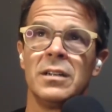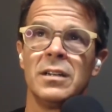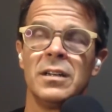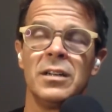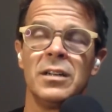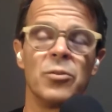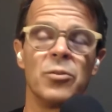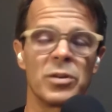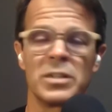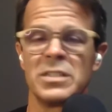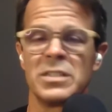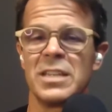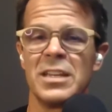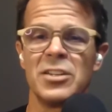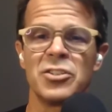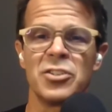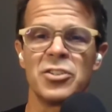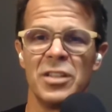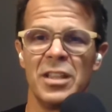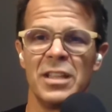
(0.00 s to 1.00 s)
an
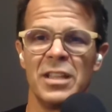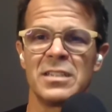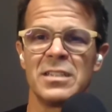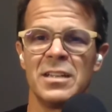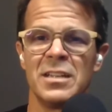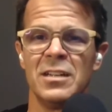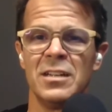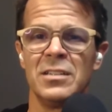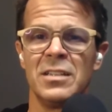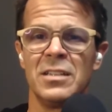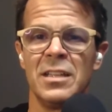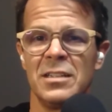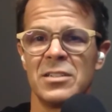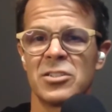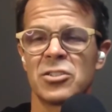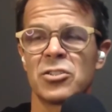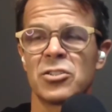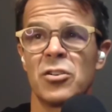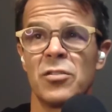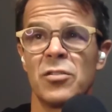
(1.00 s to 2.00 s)
organization that
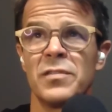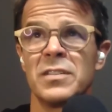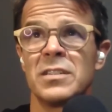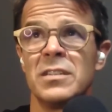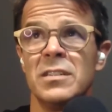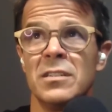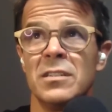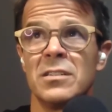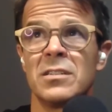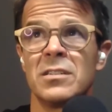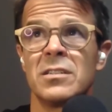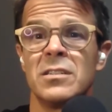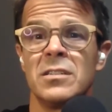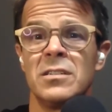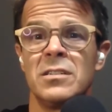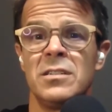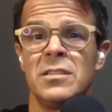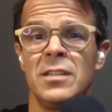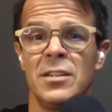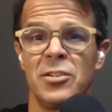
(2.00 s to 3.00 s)
services
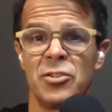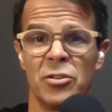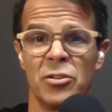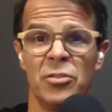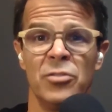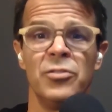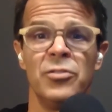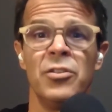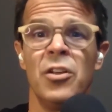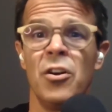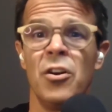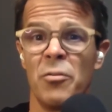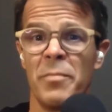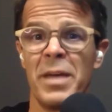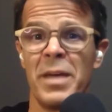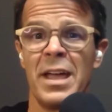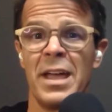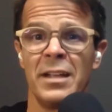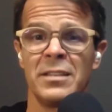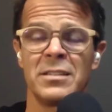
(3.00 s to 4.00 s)
digital
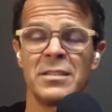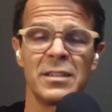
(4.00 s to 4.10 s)
nomads.